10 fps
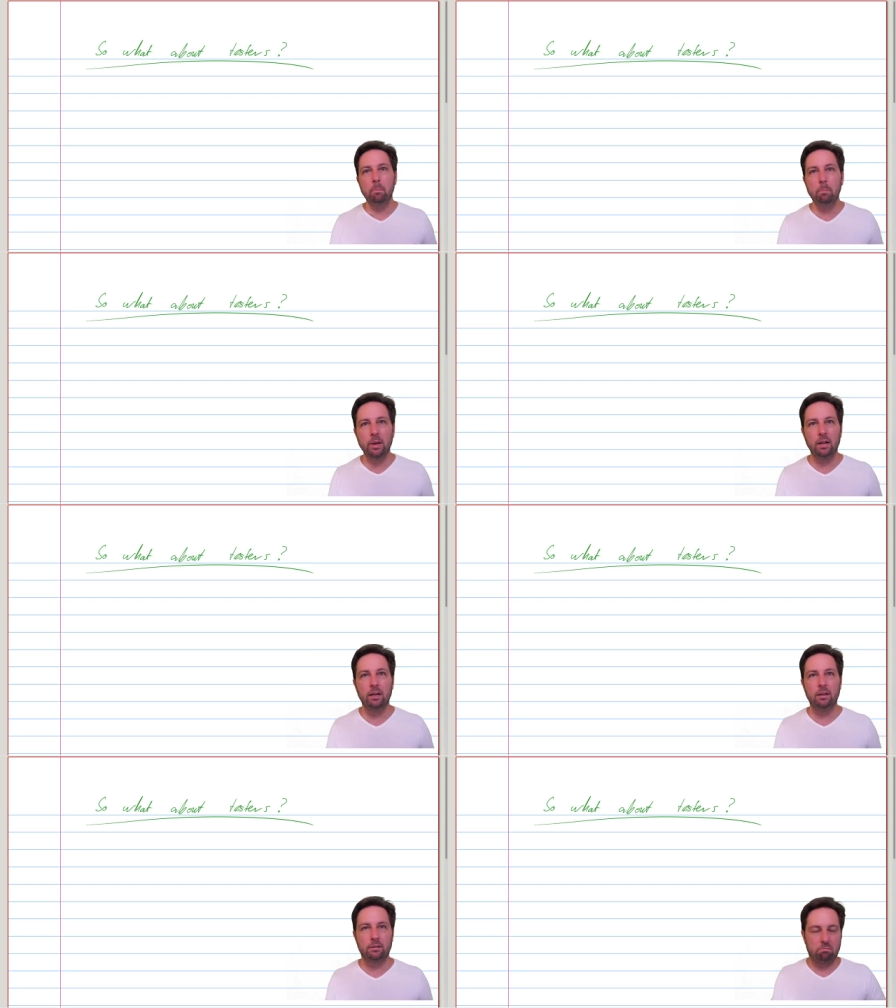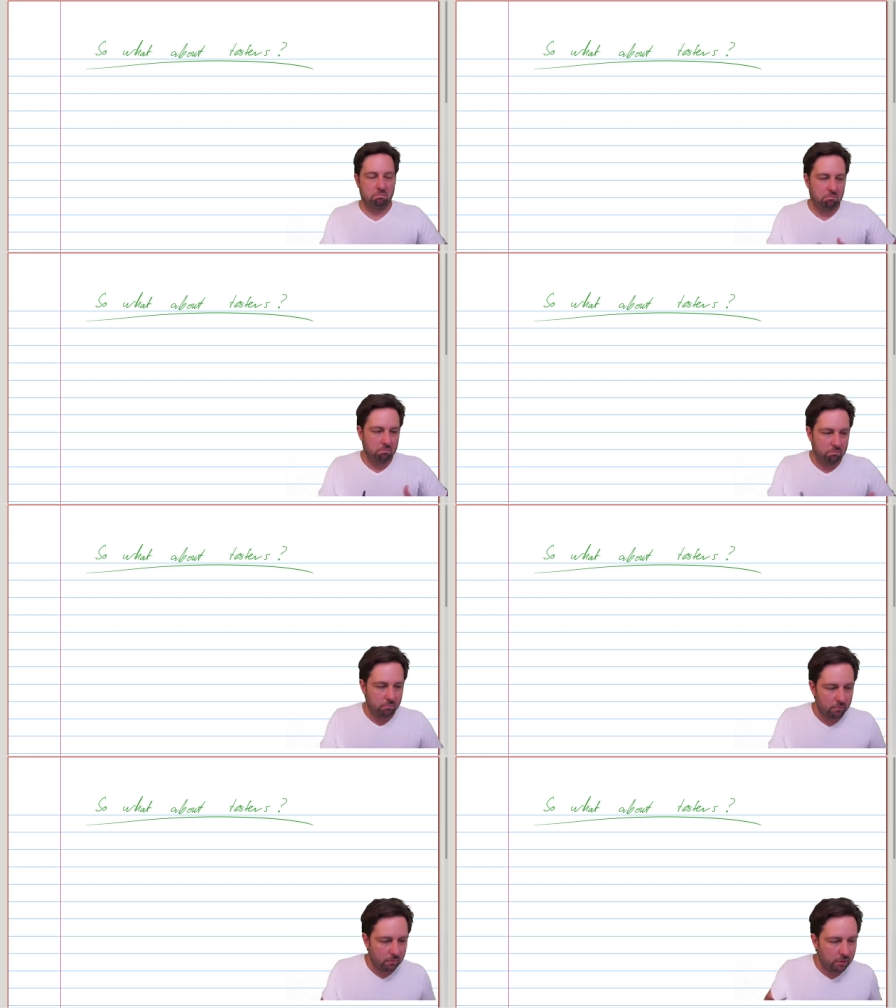build
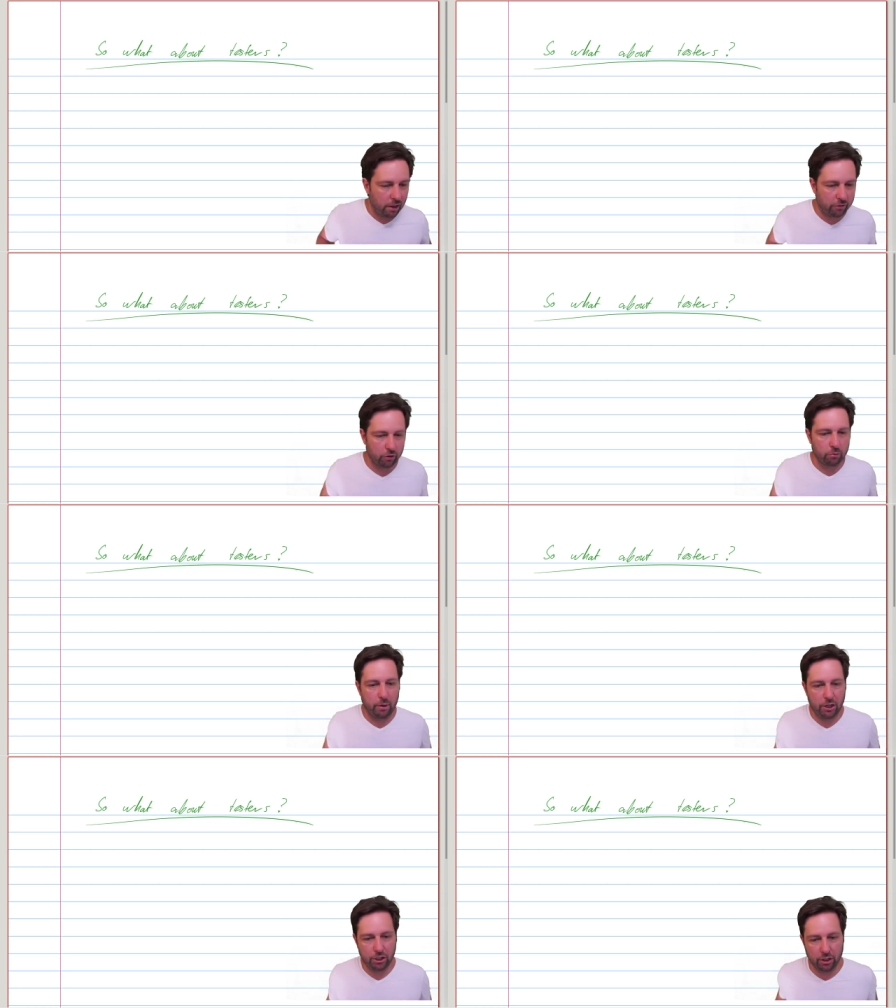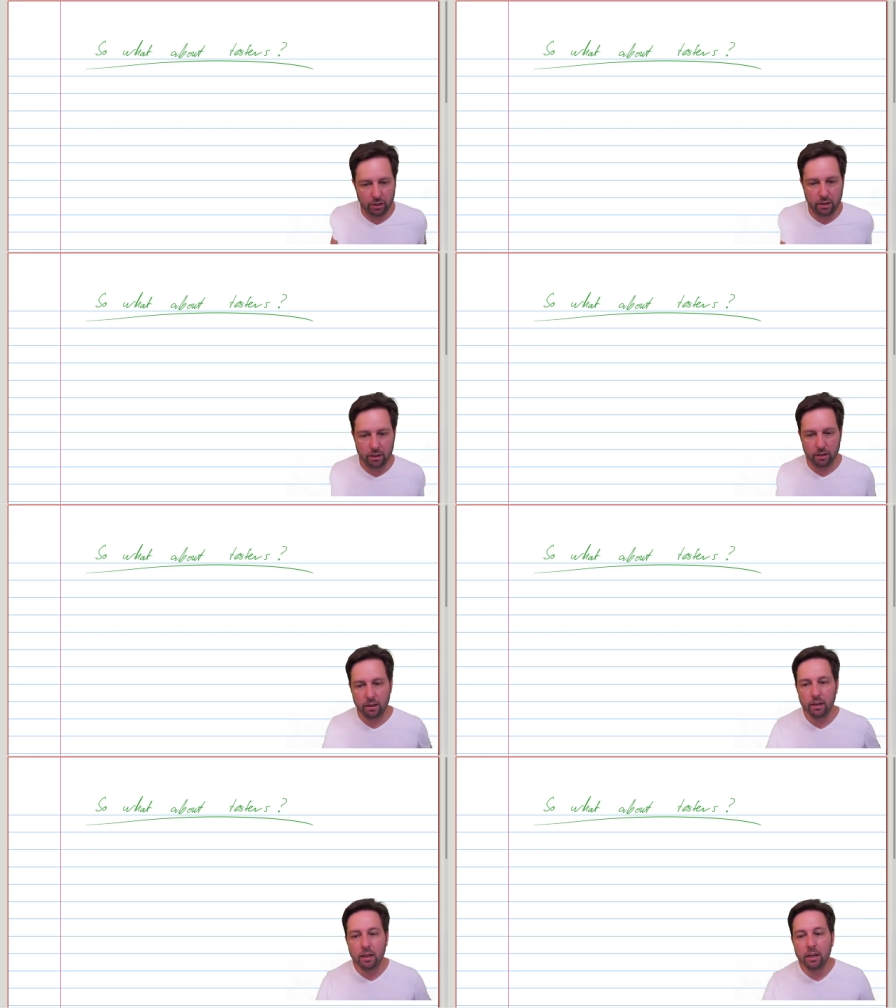test automation
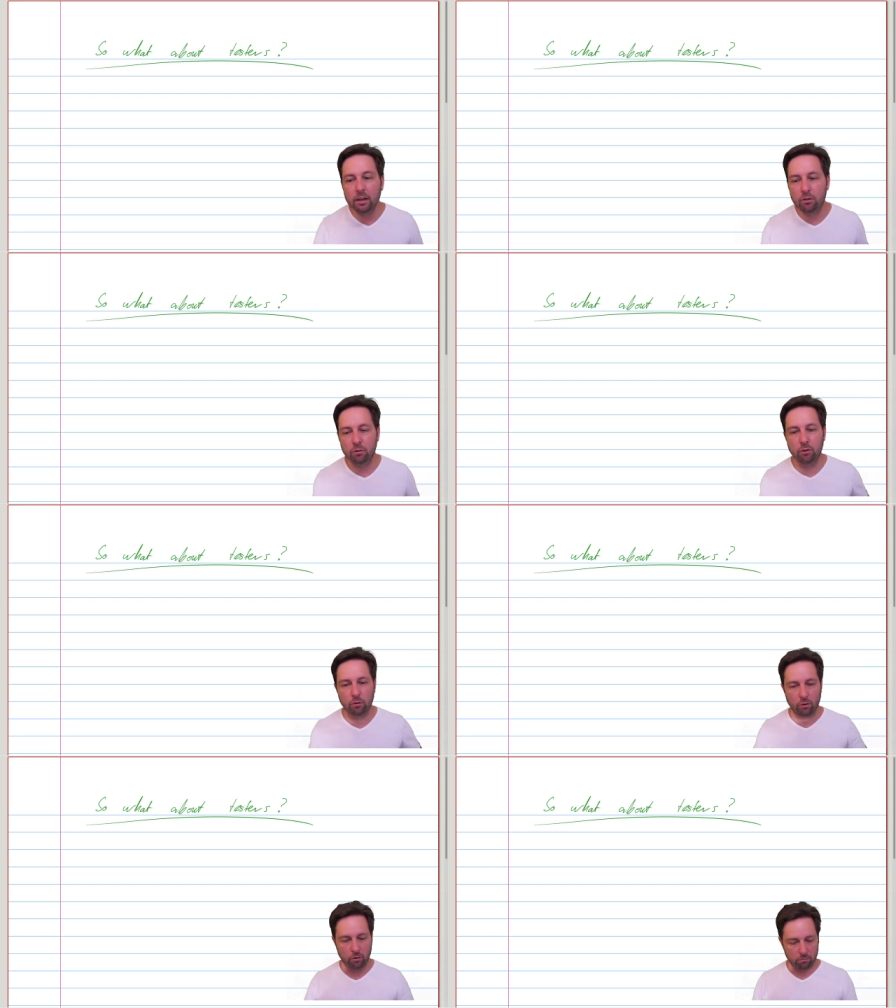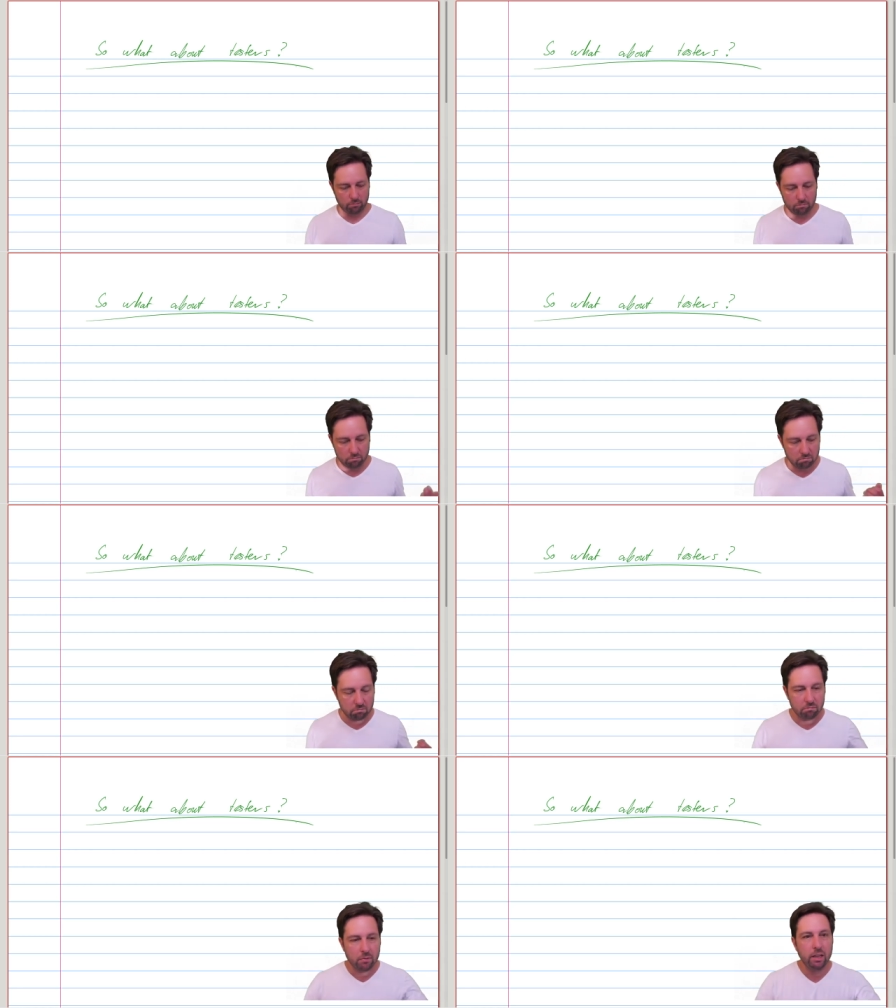into your
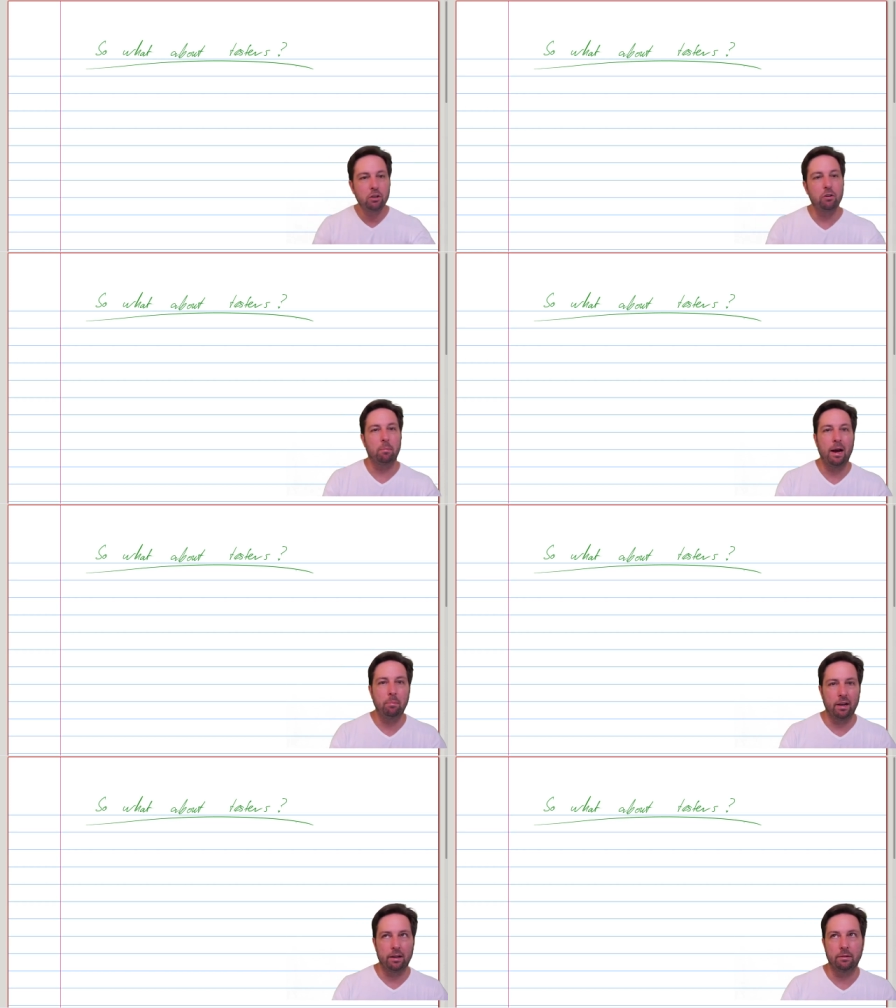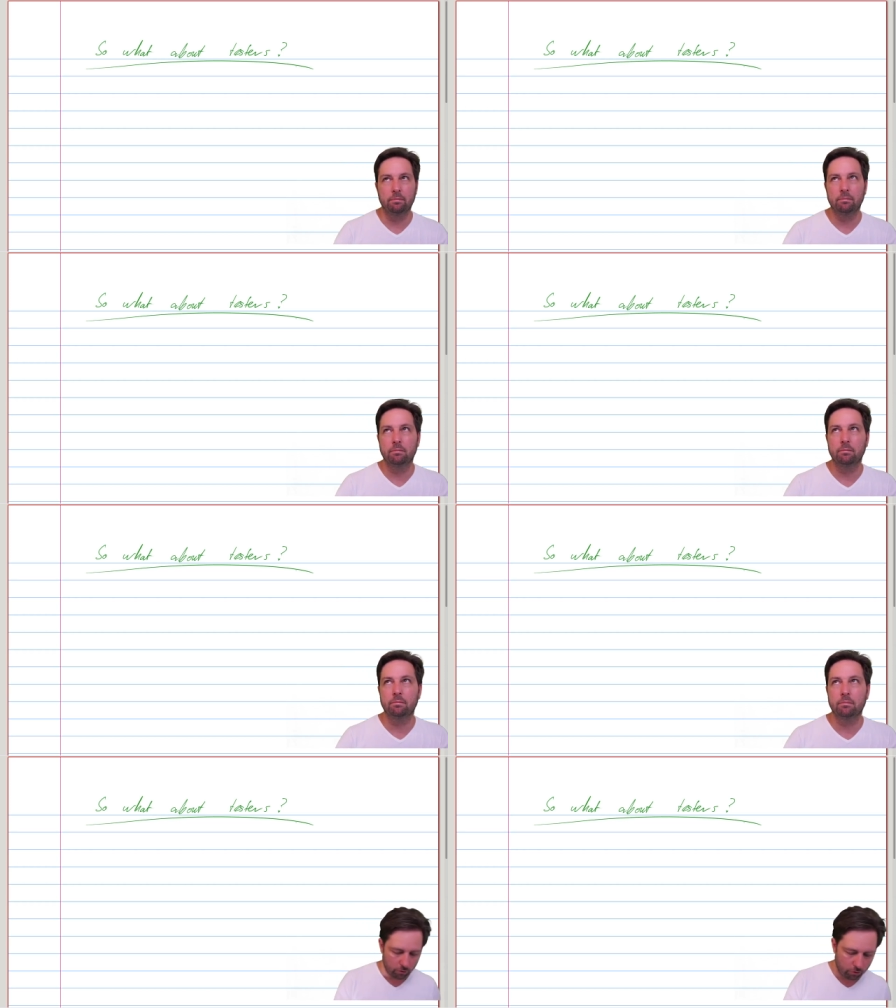into your pipeline.
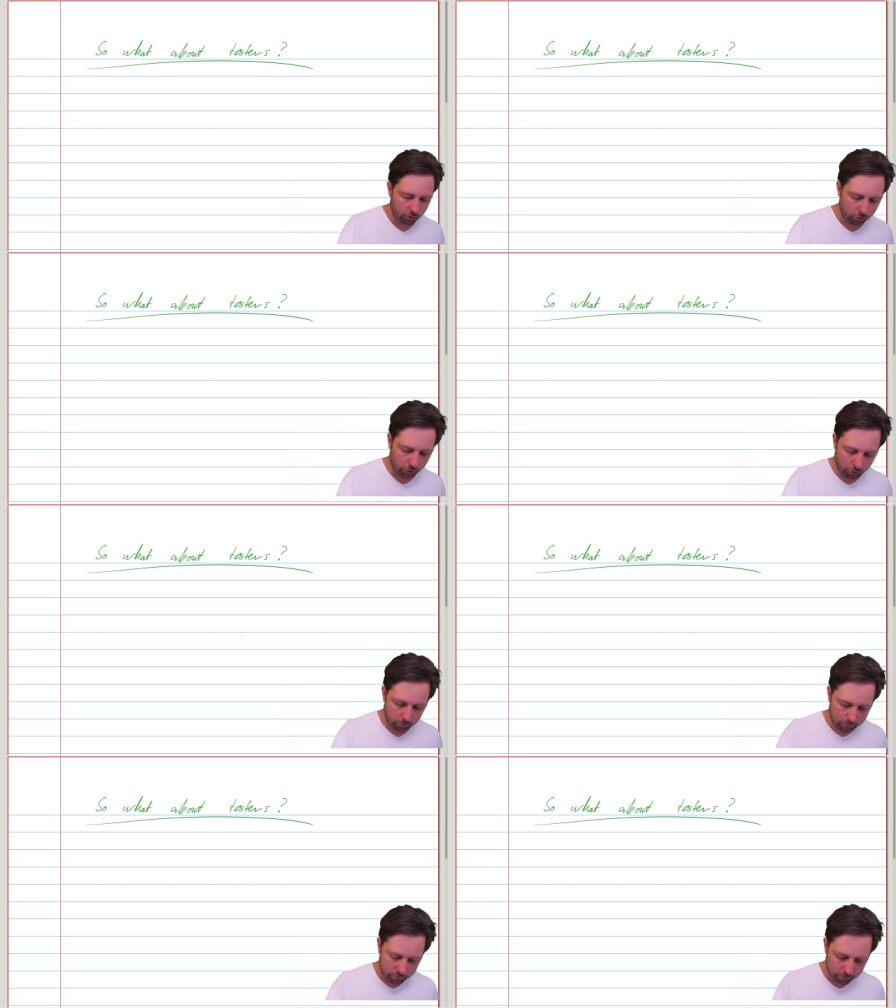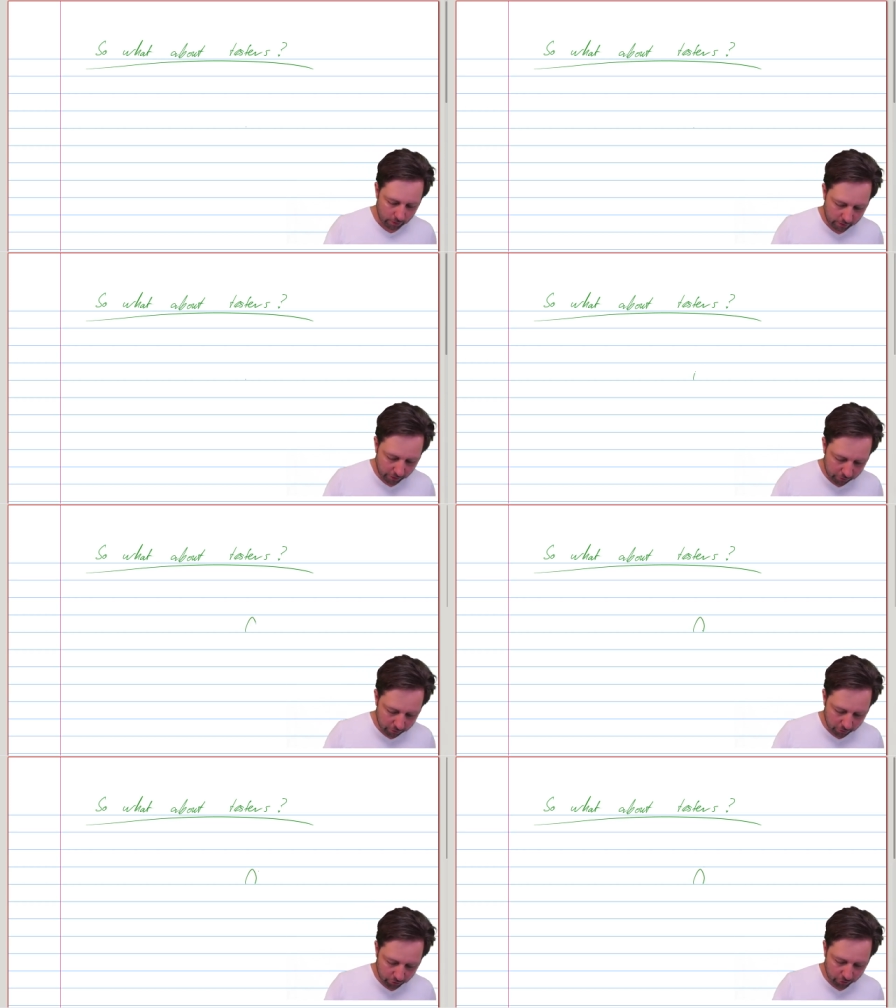So a tester
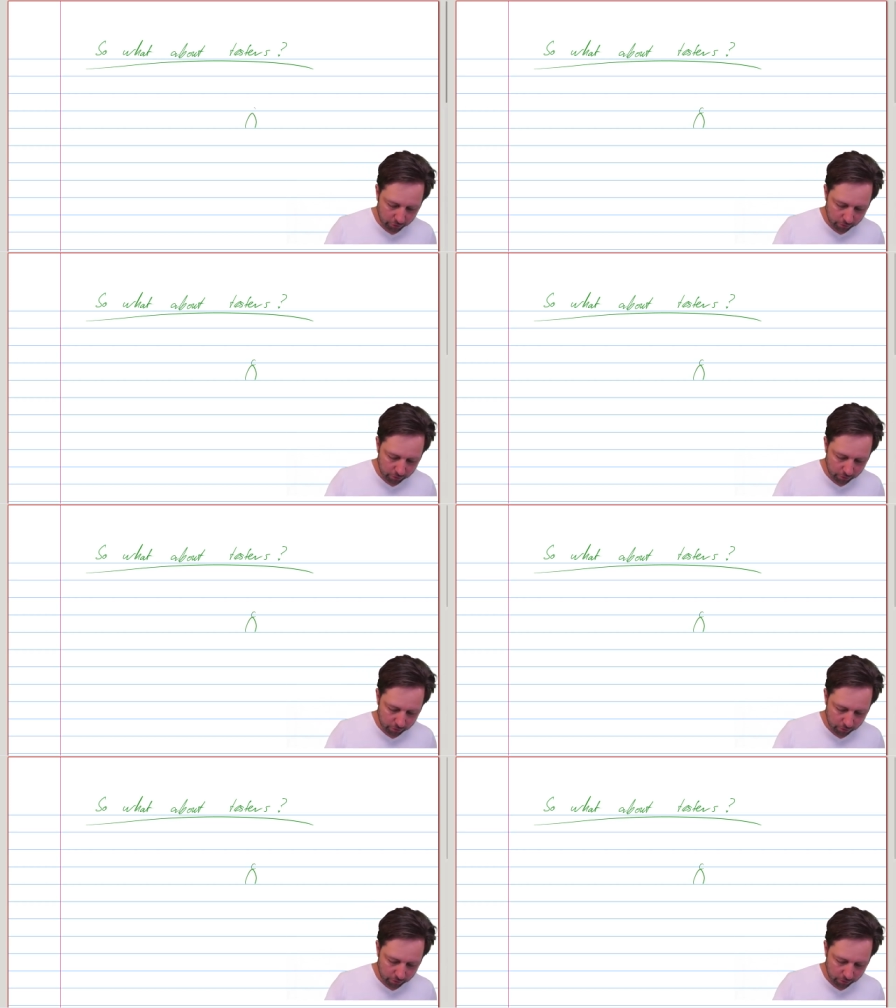is